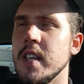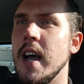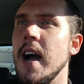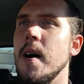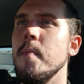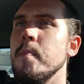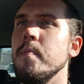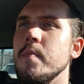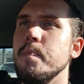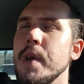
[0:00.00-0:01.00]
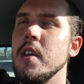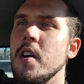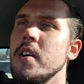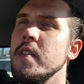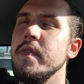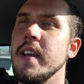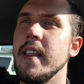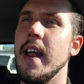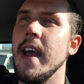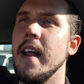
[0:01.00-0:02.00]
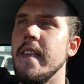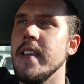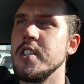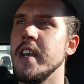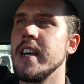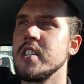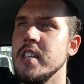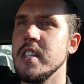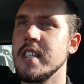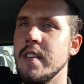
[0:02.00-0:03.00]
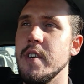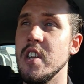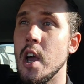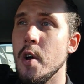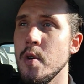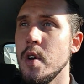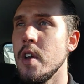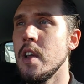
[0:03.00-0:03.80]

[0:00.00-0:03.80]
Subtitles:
But you're not going to figure that out unless you actually just give it a go.